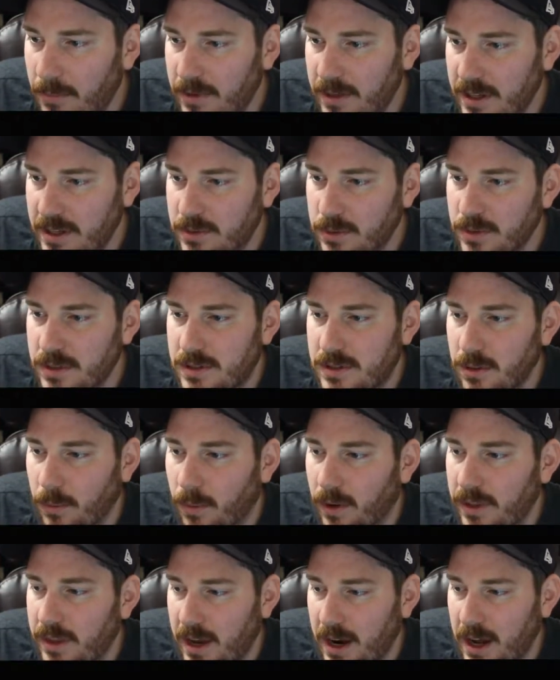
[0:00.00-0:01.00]
This was the
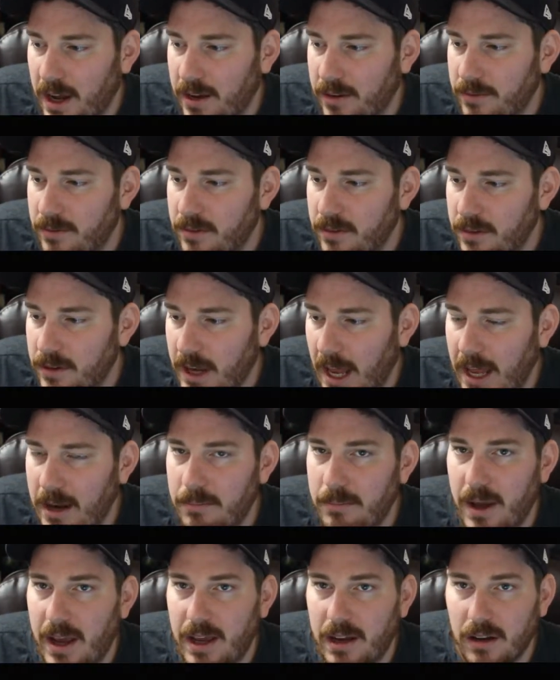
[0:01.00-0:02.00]
one that I
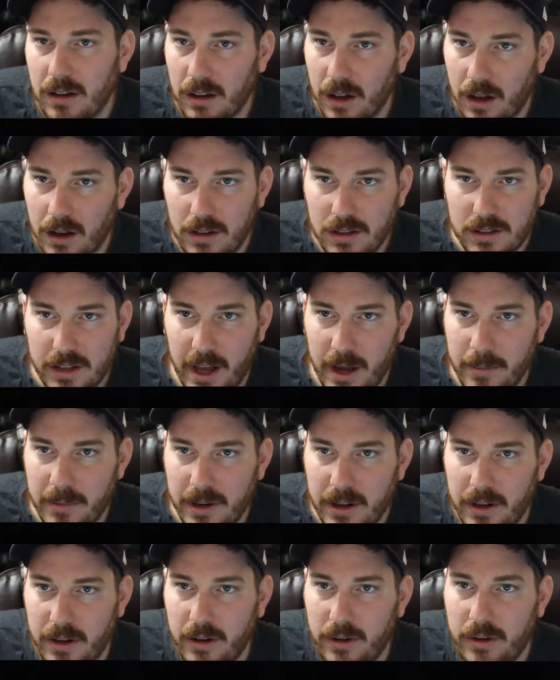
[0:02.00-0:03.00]
had made a long time
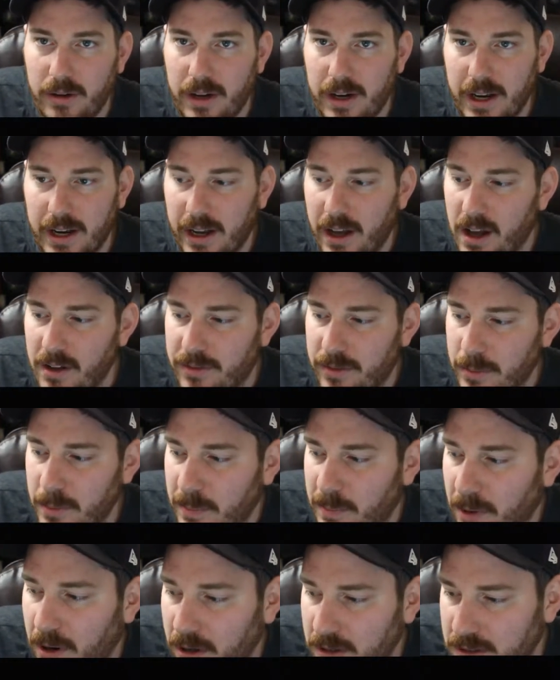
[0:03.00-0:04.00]
ago, and I got from a
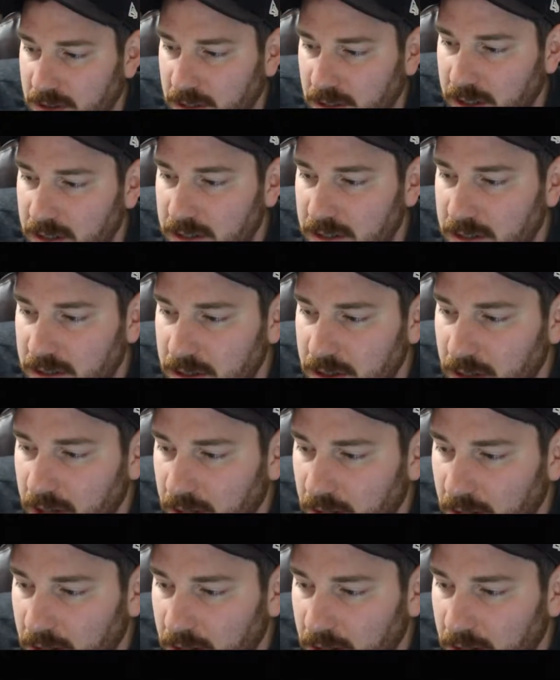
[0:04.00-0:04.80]
parts list.